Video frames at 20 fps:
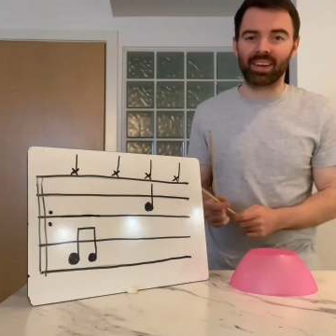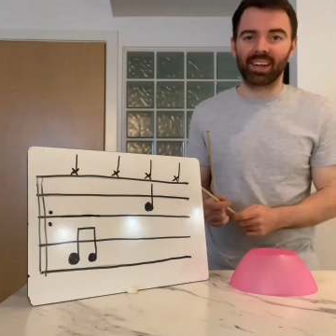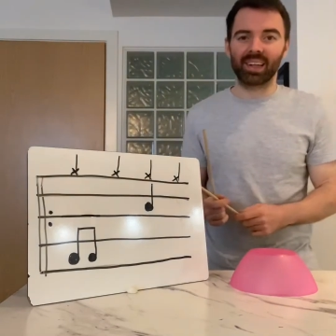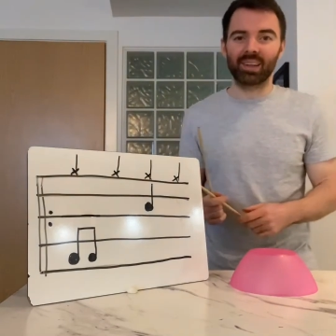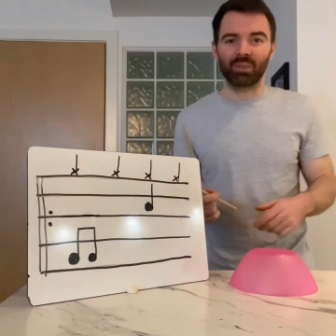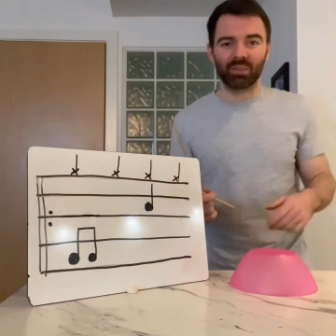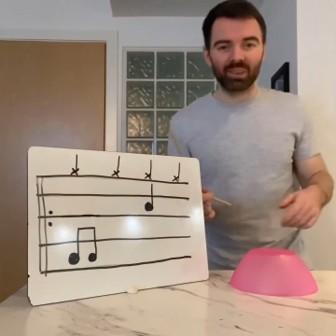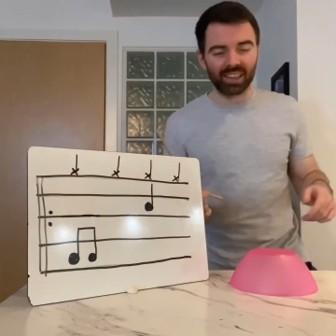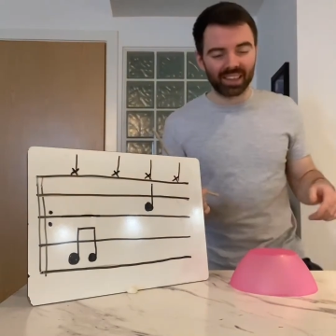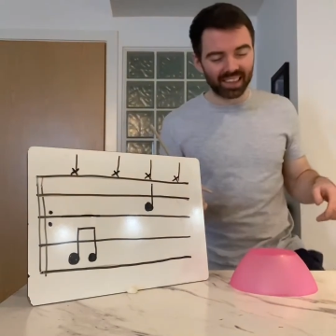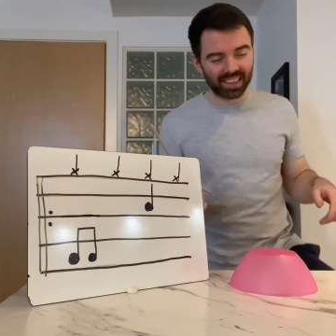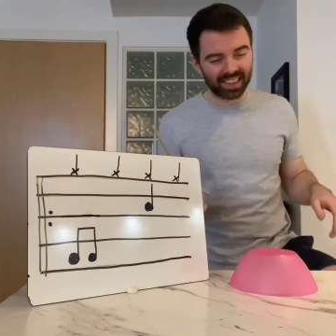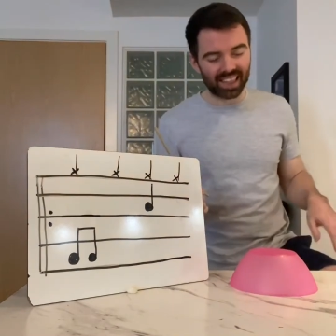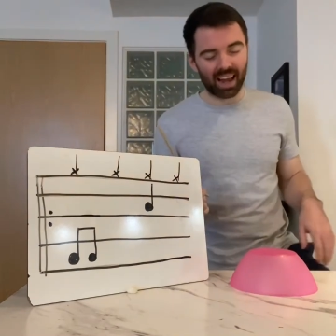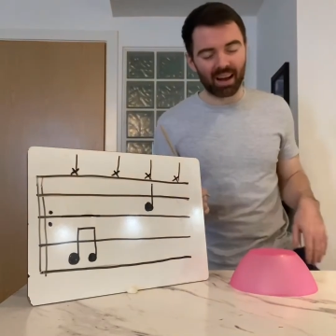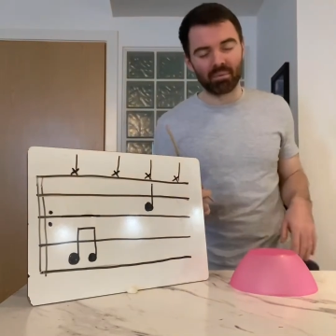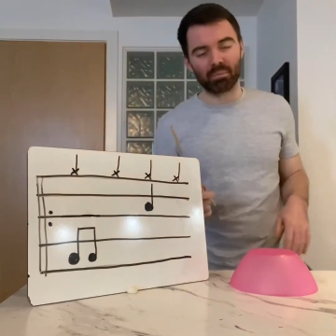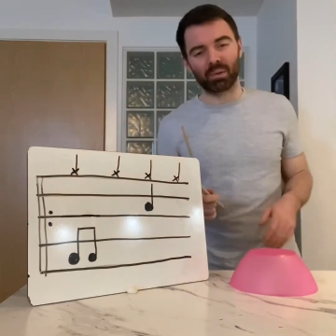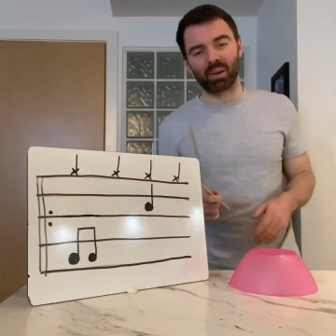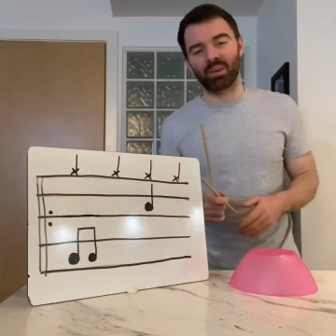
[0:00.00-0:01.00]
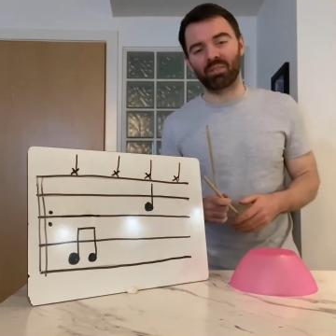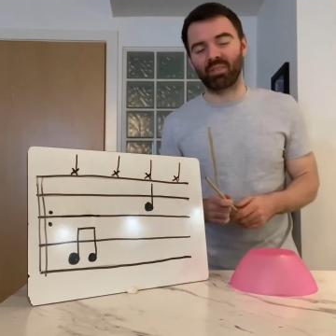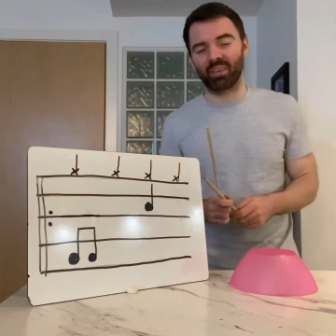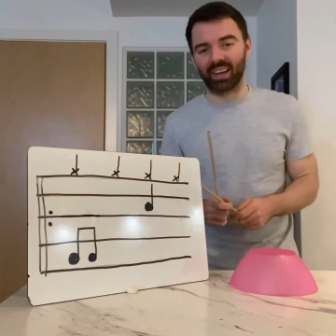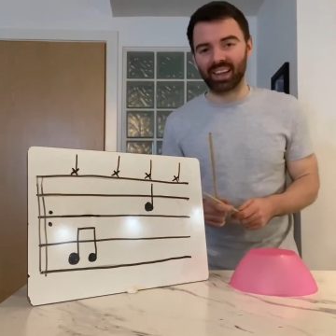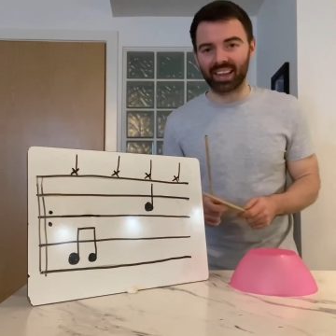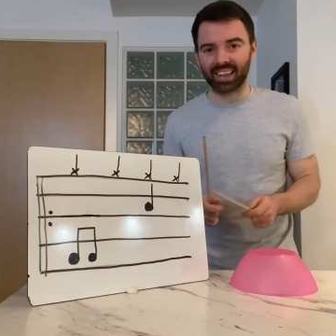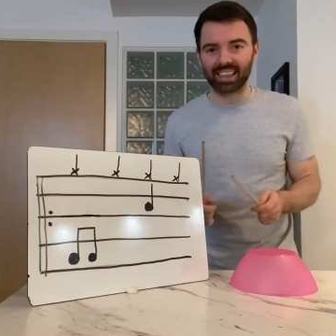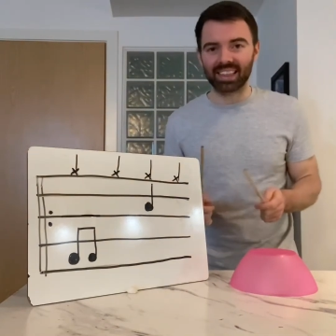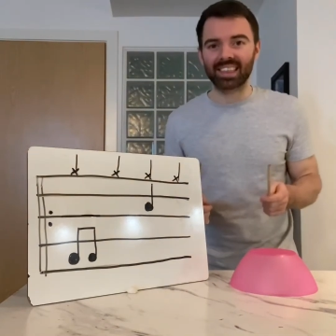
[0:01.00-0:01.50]
You don't need to stamp your foot,
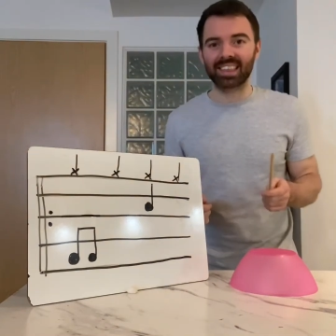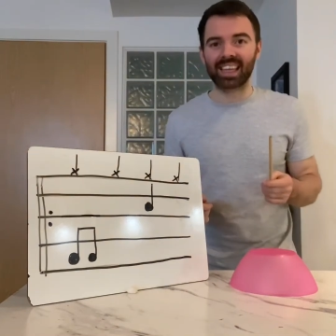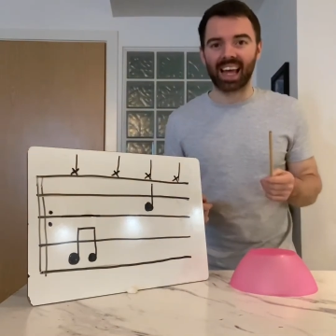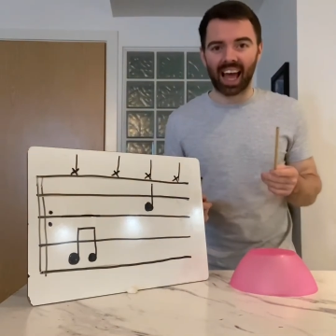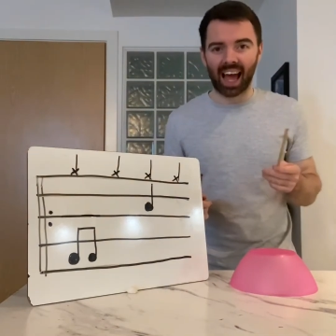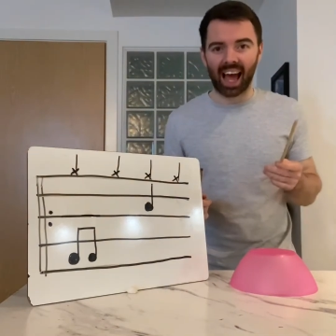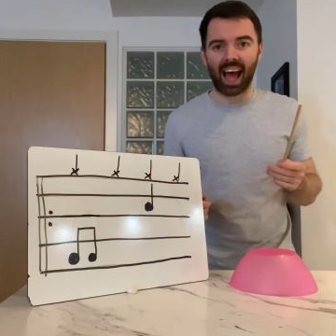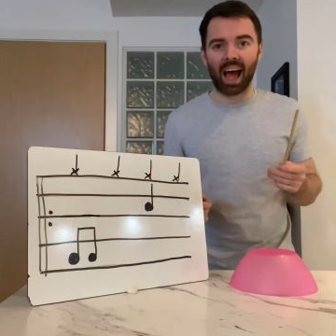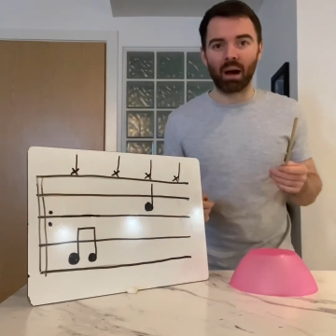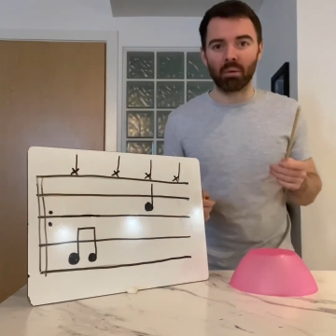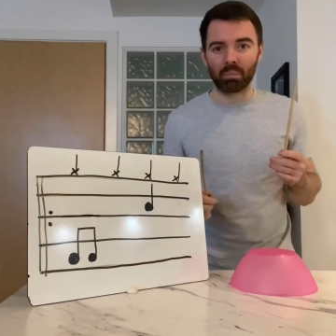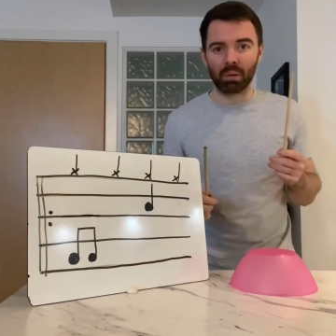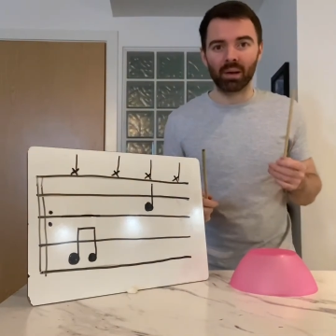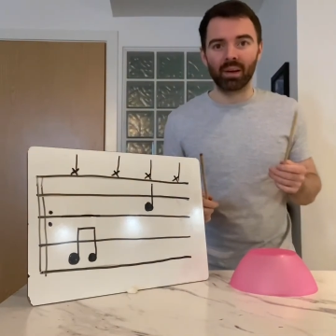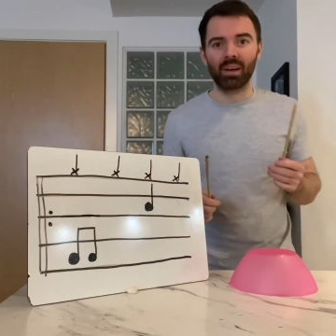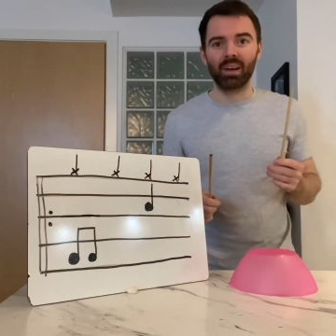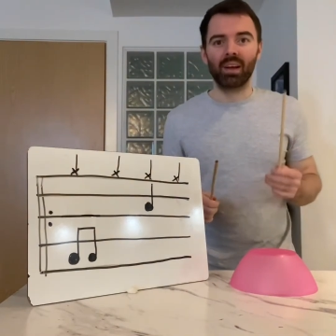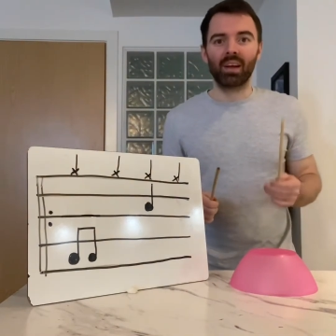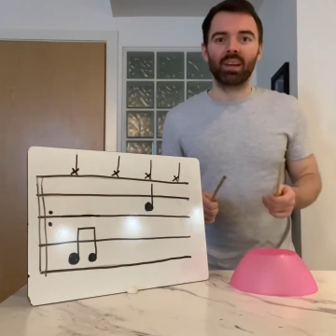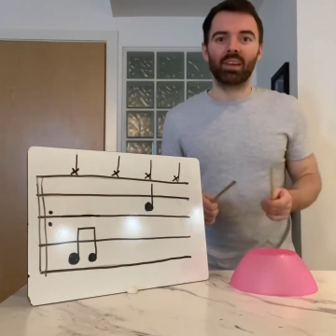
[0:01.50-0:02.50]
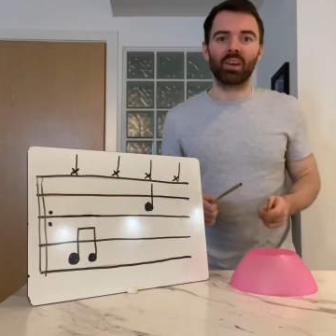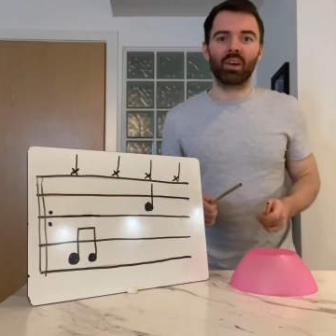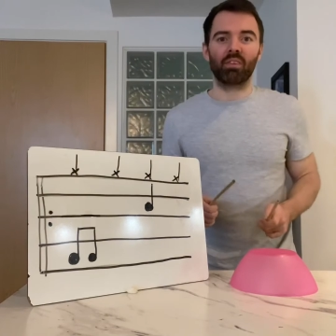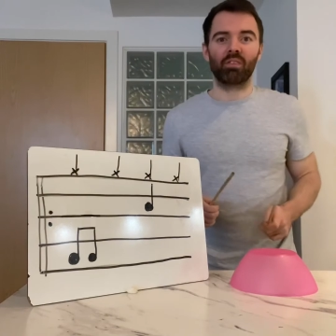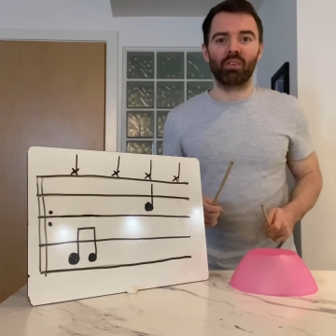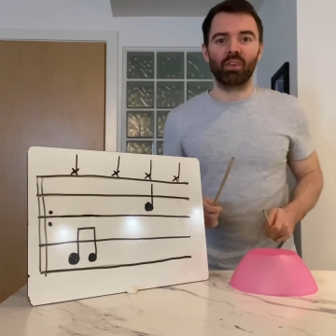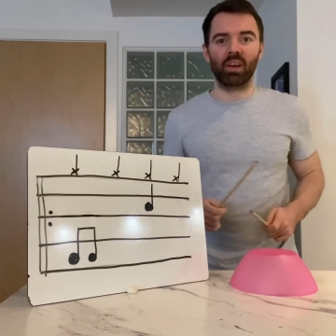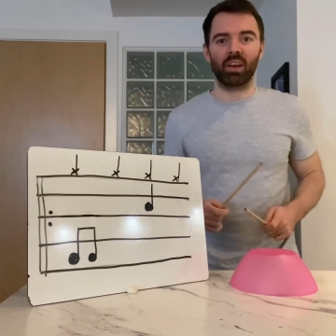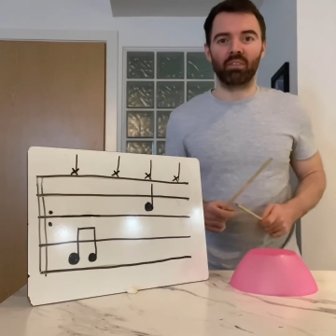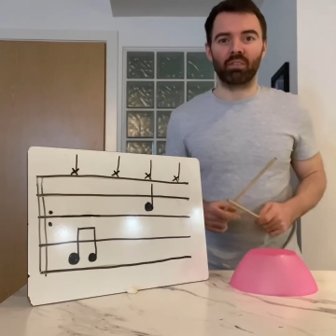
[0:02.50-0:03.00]
you can just tap your
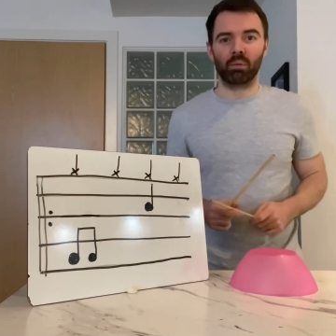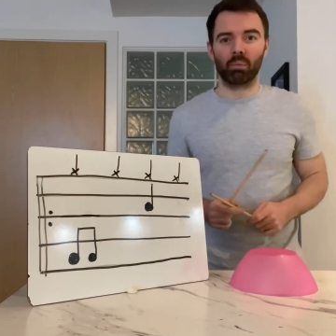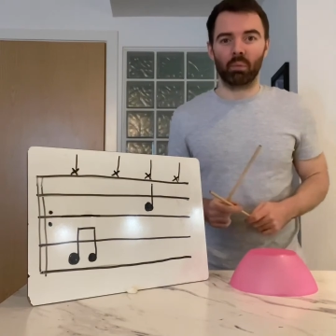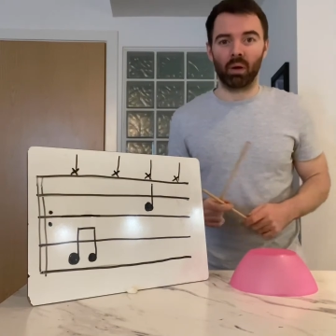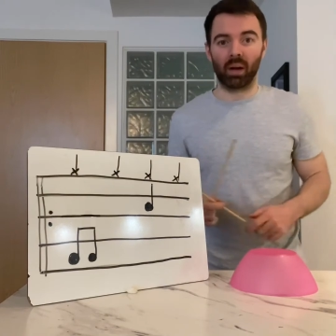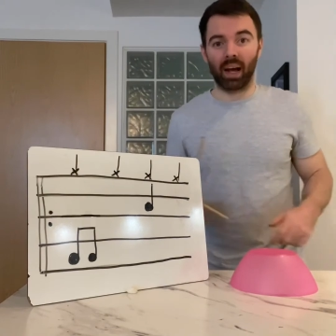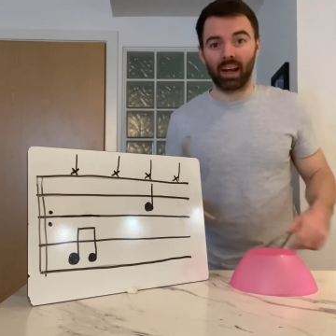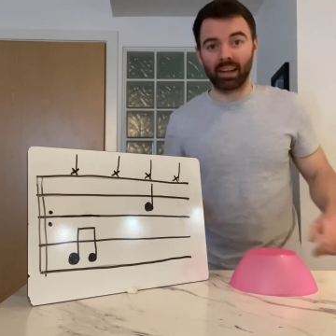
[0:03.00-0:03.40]
foot if you want. I need